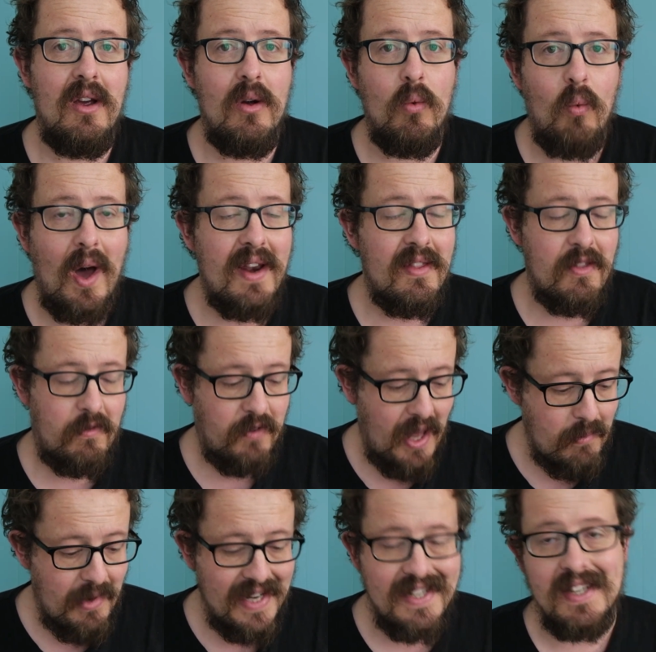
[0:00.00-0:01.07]
One of the
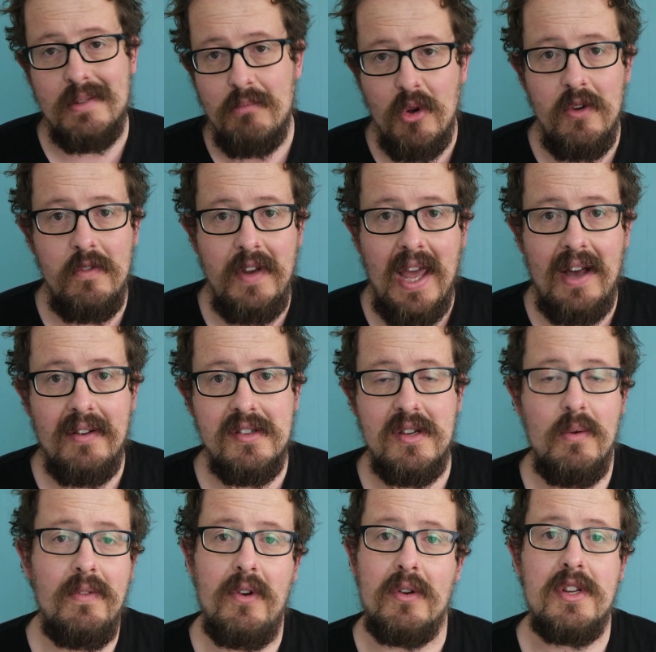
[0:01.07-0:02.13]
flatmates has moved out, so
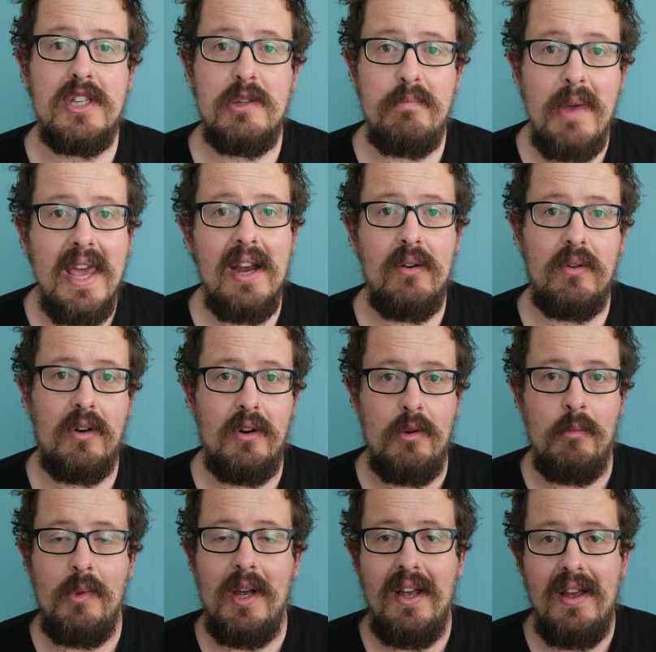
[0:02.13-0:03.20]
we've got a spare room